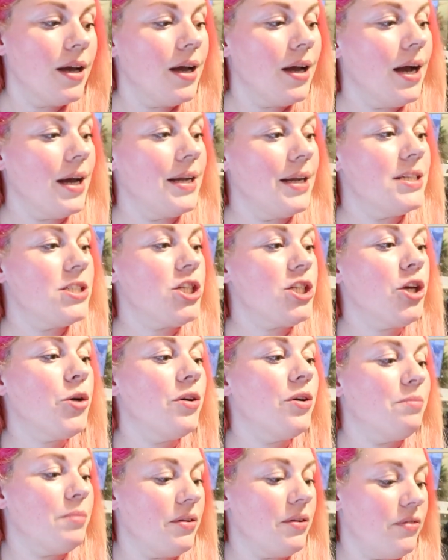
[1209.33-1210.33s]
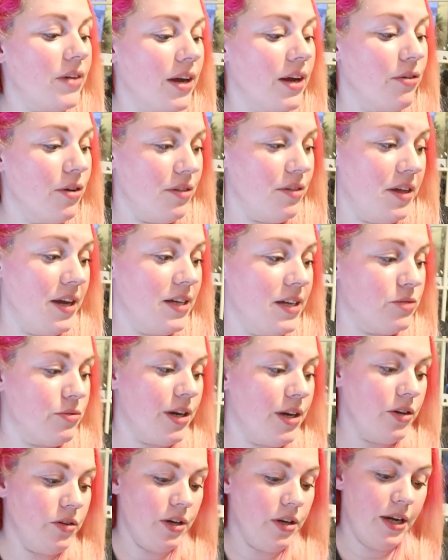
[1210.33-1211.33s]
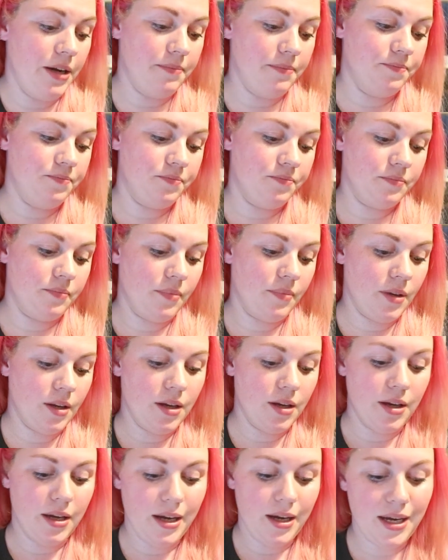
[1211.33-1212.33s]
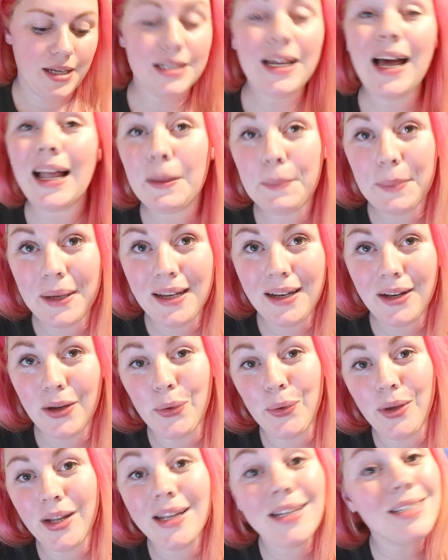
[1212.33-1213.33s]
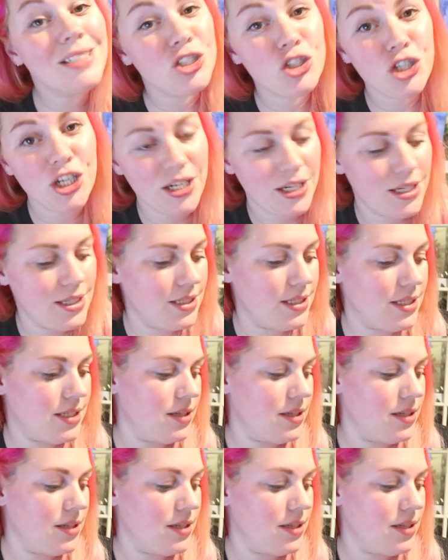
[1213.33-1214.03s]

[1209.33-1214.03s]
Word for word: And it has two of my favourite things written on it. It has jalapeno and it has cheese.